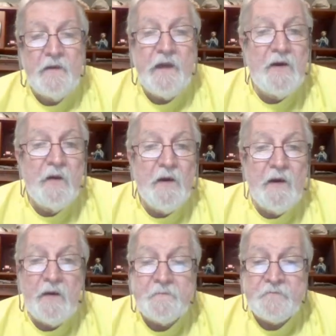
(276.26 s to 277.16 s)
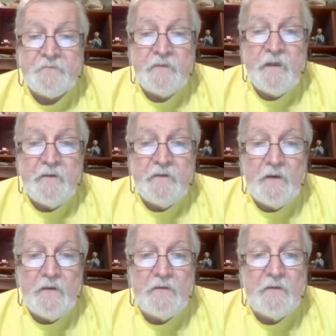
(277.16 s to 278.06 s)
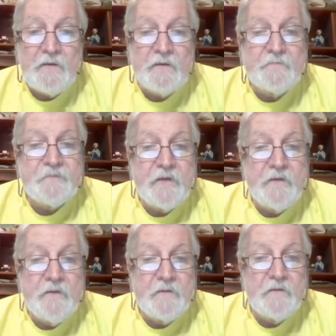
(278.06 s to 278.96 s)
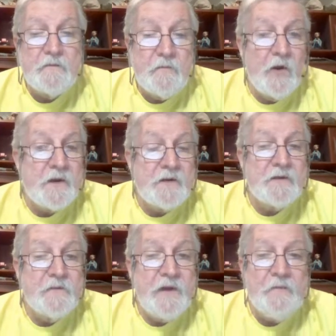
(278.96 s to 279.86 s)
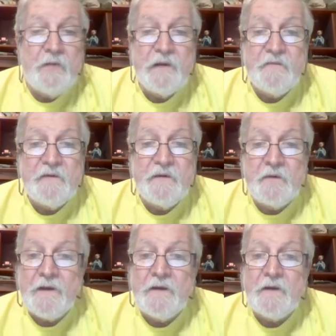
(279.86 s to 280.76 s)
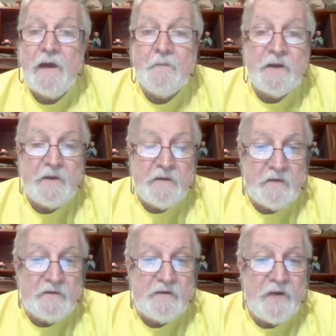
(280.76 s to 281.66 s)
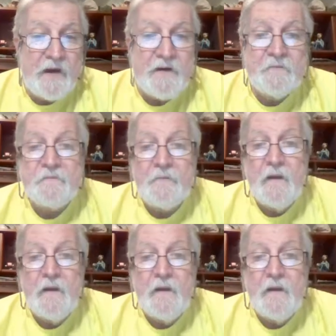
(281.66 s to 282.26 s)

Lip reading: AOL. So you're marketing to people of a certain economic strata,